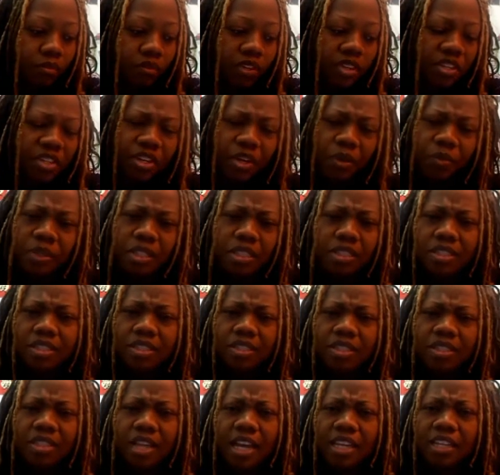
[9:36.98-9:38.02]
you know, we just
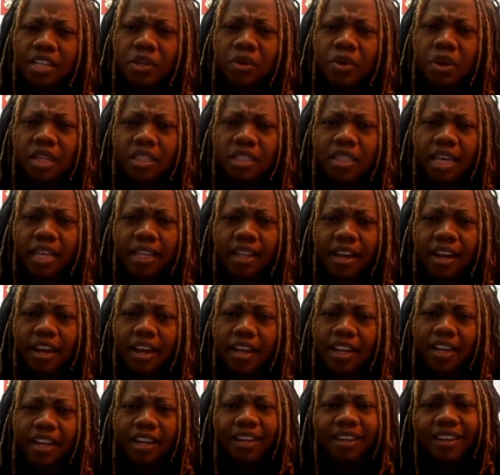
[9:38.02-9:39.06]
decided to cross that
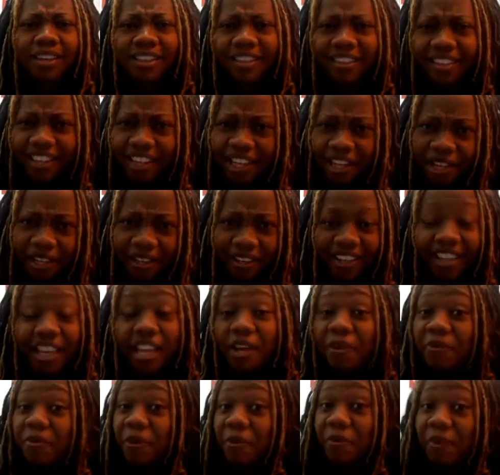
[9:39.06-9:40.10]
line.
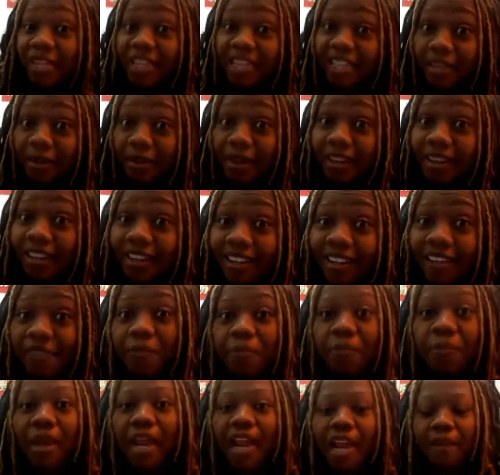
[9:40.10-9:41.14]
And when we did,
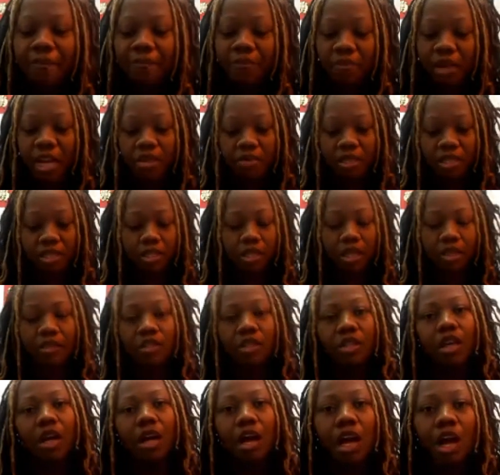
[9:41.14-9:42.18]
bam, baby. So
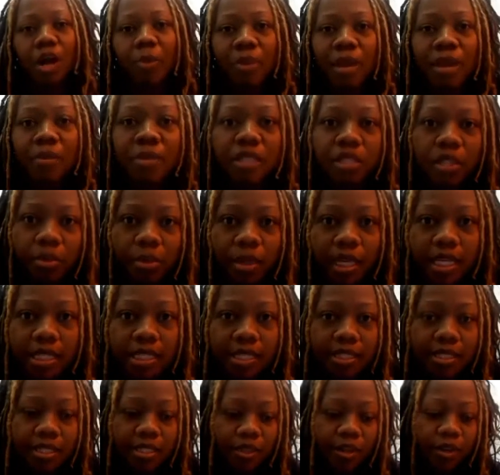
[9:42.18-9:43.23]
all babies are
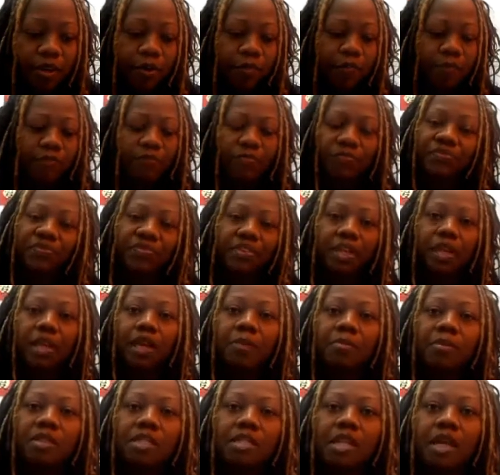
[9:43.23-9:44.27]
blessings. So
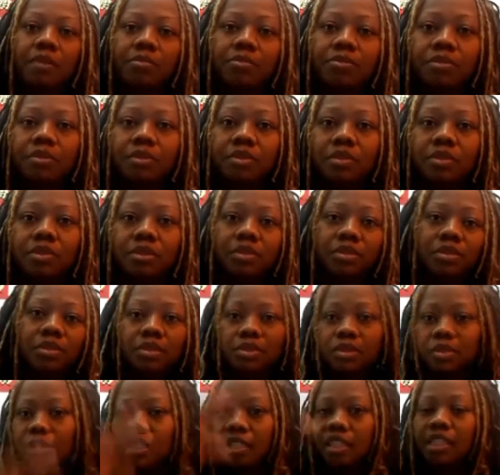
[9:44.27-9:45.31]
I'm gonna stop
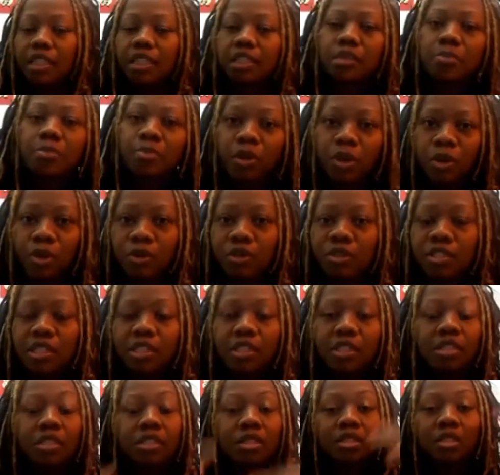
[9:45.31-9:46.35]
looking at the pros,
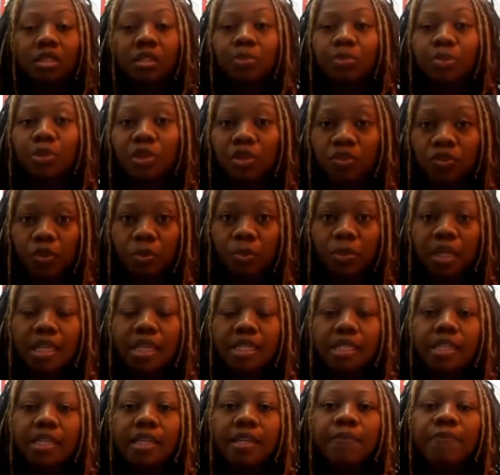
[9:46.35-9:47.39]
and it's a beautiful
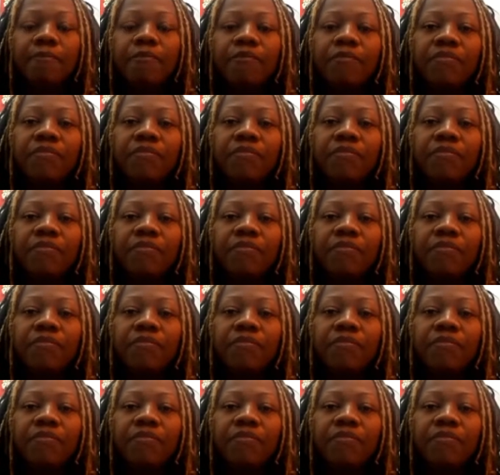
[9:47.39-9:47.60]
blessing.